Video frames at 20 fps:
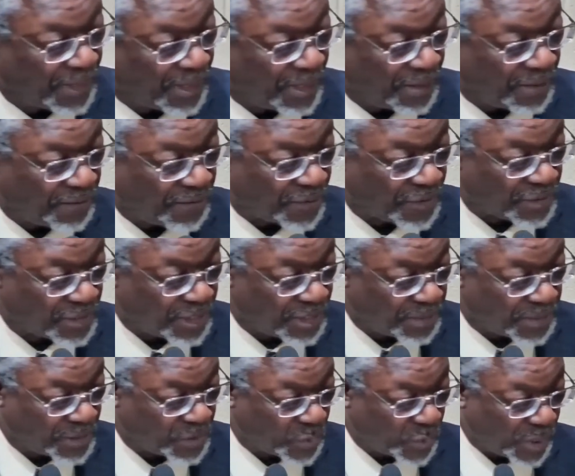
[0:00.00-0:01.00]
Verse number
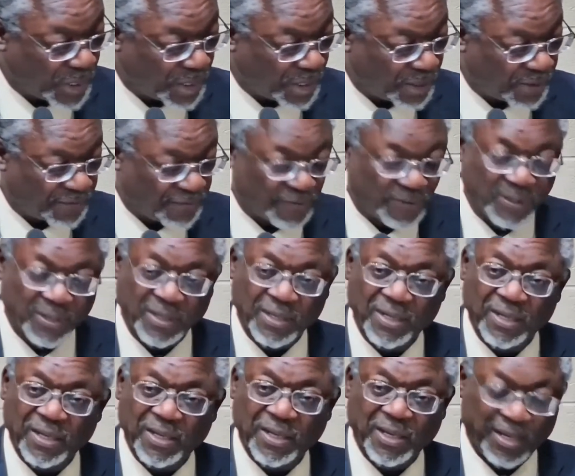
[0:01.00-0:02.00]
12,
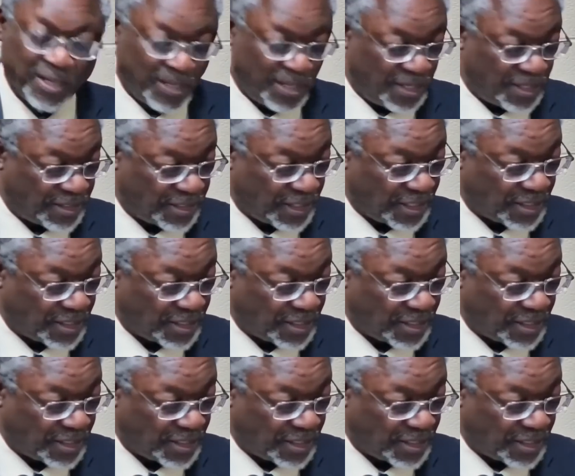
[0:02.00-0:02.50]
it says,